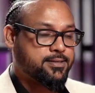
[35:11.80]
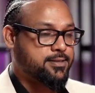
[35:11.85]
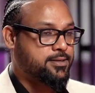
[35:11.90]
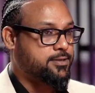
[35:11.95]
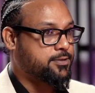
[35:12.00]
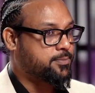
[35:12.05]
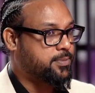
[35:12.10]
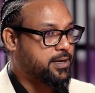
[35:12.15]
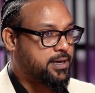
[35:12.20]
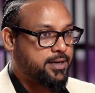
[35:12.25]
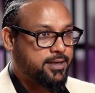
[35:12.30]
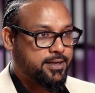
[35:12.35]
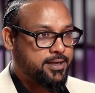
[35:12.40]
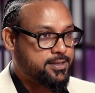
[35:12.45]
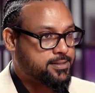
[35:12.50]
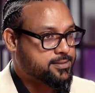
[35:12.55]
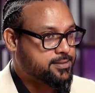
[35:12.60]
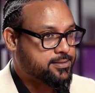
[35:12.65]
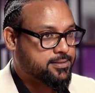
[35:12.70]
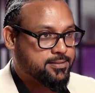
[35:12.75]
in Dubai
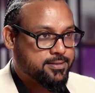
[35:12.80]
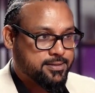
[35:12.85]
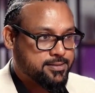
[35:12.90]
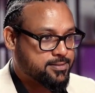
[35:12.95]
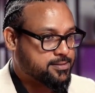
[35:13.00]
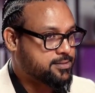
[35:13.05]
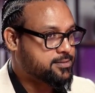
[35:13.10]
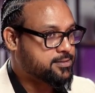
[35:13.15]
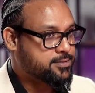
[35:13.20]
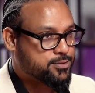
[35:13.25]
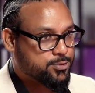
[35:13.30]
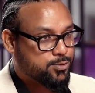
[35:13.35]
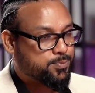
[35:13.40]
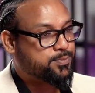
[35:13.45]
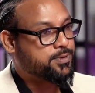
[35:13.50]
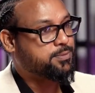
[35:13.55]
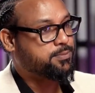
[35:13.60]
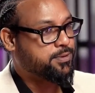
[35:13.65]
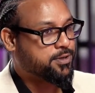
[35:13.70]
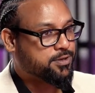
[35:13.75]
is
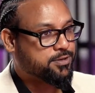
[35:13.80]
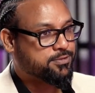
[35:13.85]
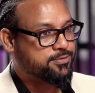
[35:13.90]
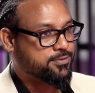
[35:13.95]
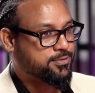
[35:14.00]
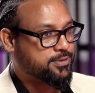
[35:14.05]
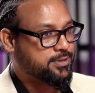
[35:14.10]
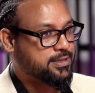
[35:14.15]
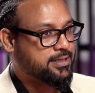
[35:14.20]
super beautiful.